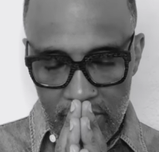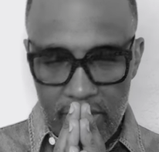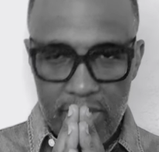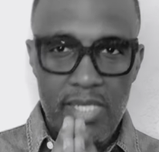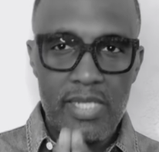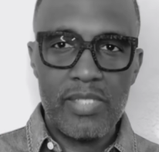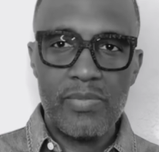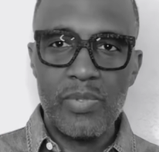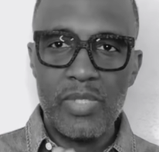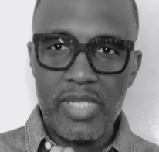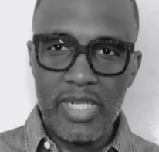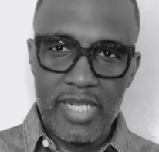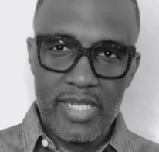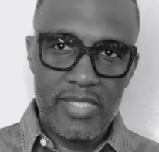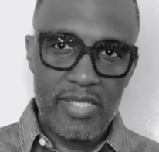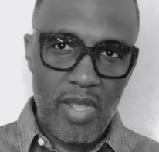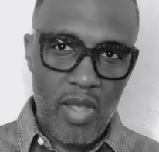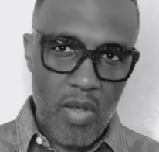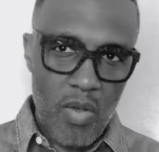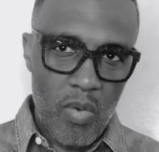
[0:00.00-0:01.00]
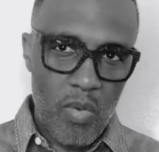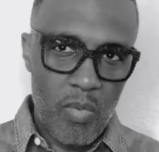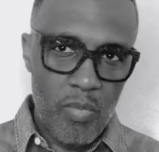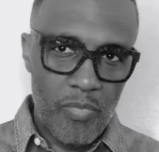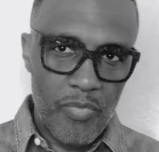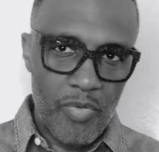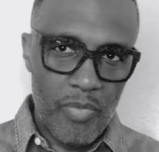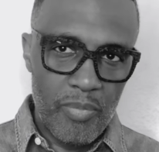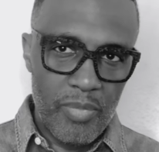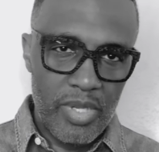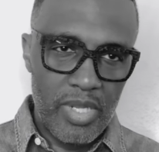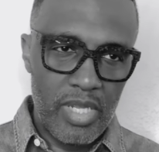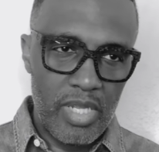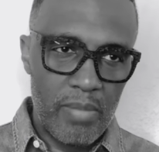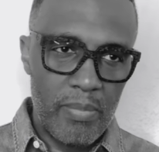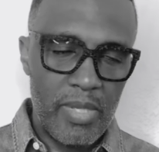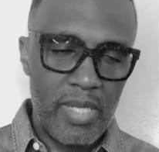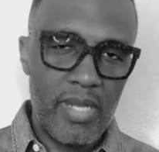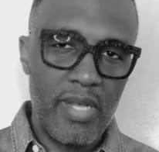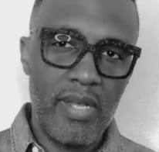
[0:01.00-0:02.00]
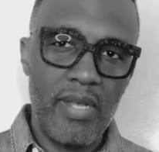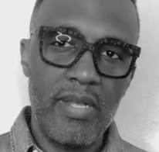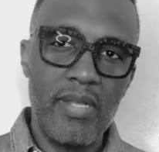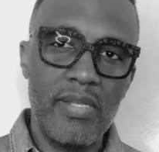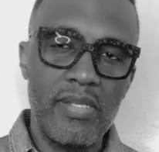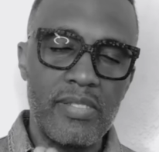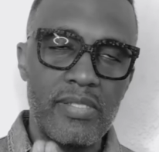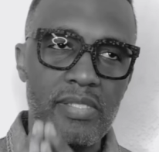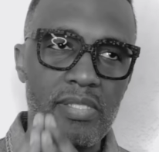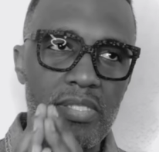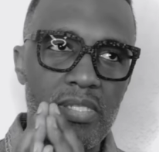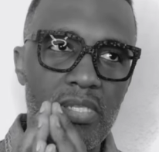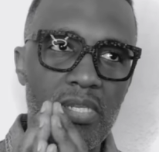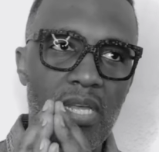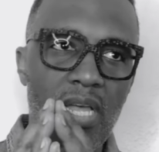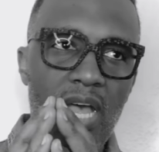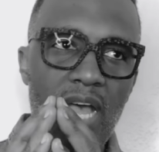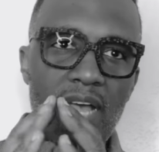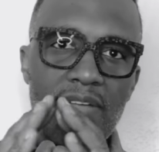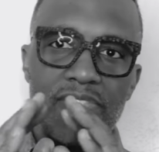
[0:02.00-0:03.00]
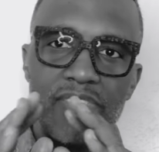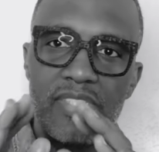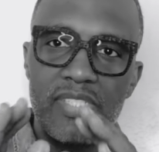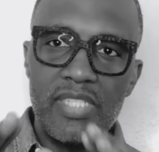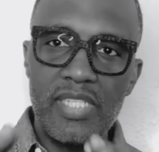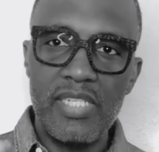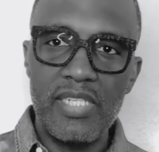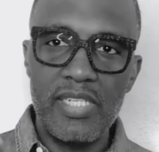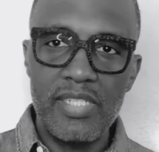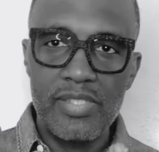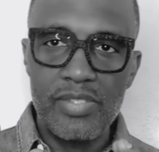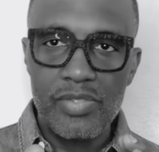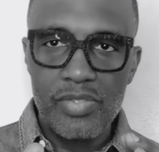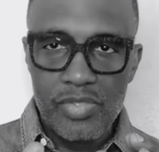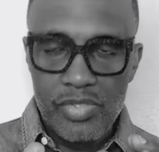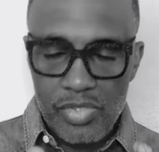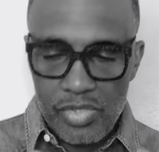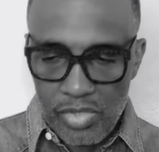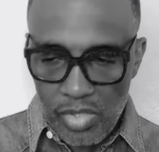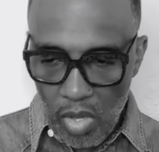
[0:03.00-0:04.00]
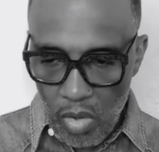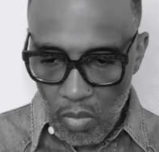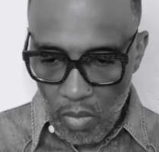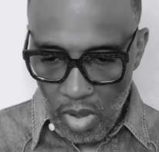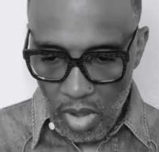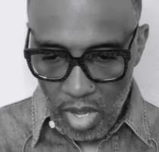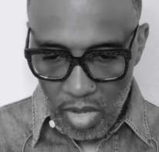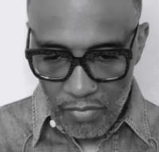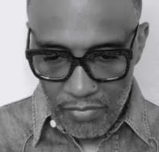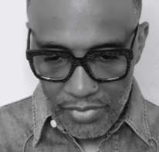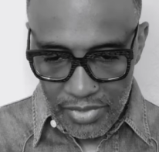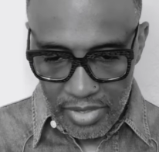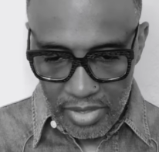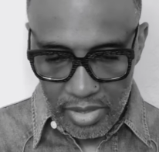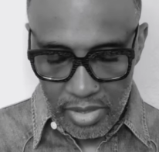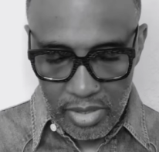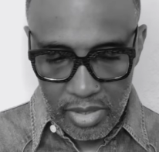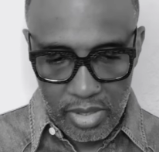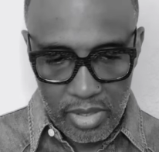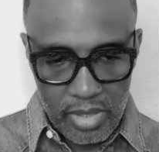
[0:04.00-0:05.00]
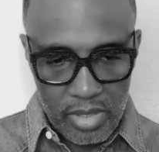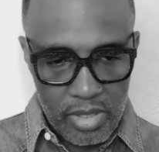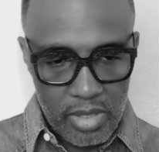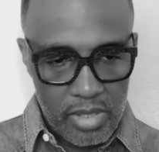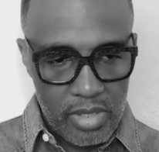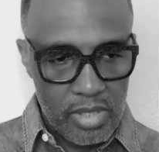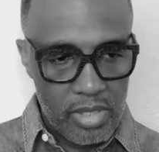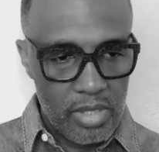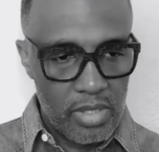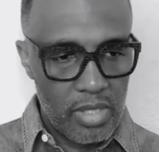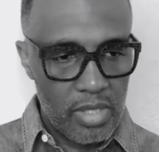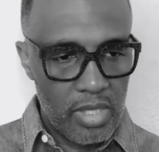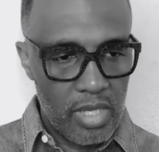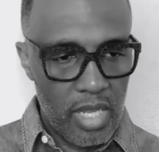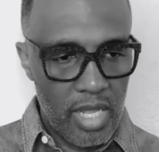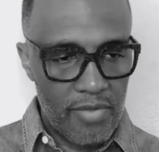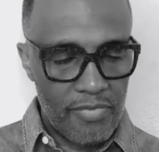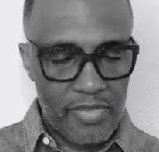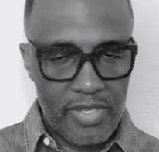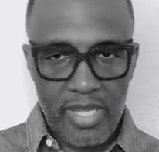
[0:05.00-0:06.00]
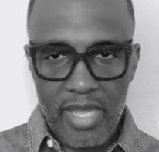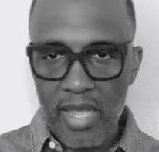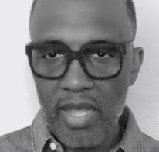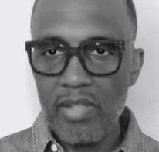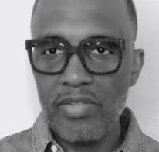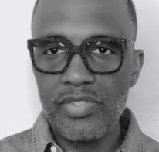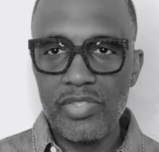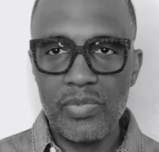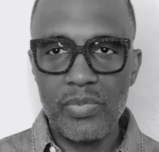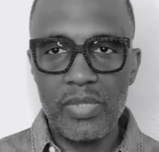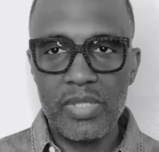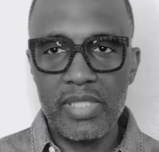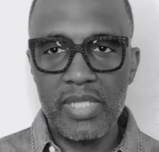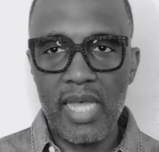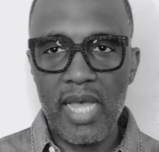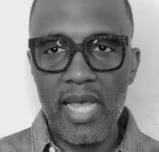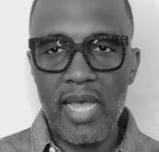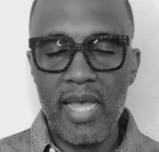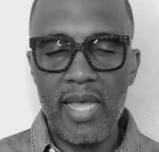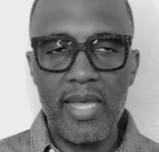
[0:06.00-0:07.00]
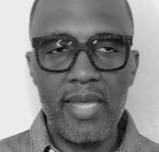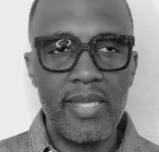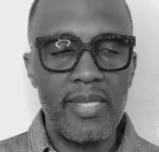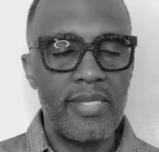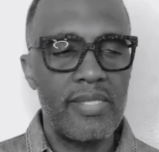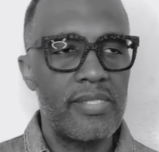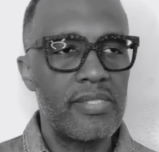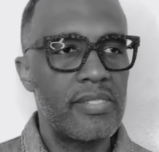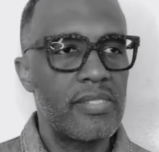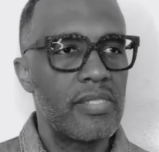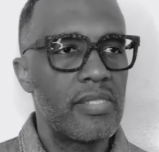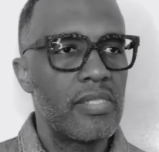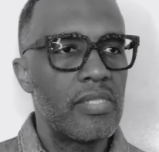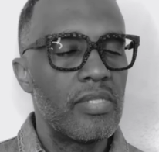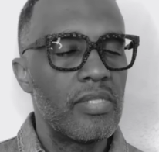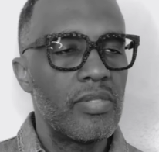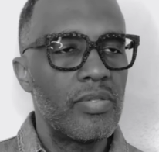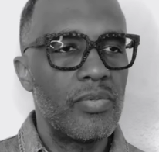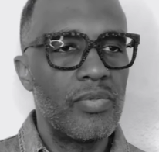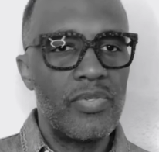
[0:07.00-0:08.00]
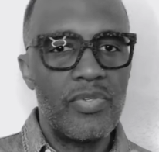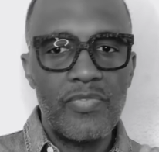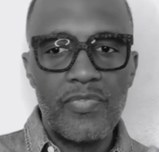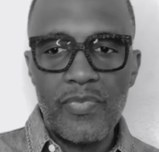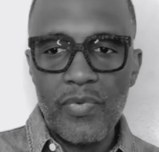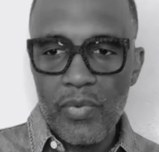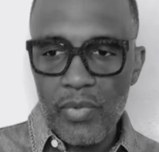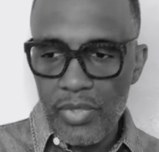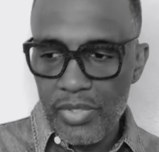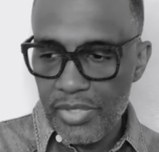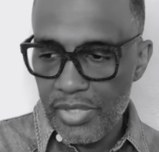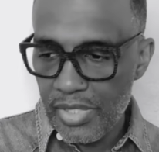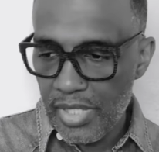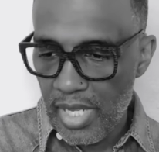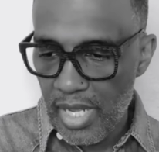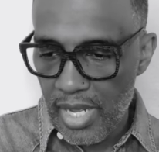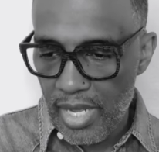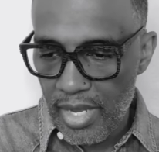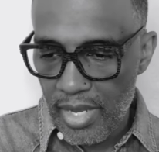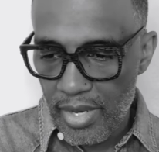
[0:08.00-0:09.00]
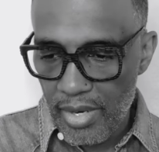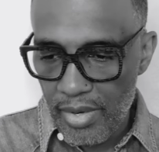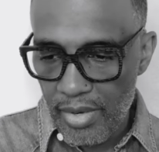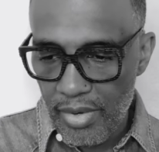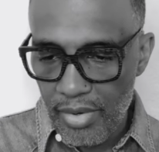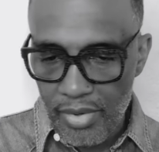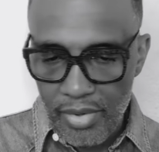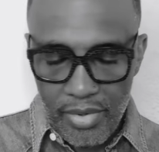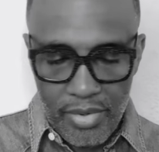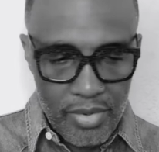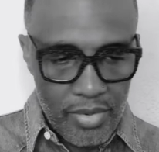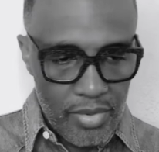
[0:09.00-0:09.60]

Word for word: This one hits home for me because I've seen it so often. I've counseled with guys through divorce care,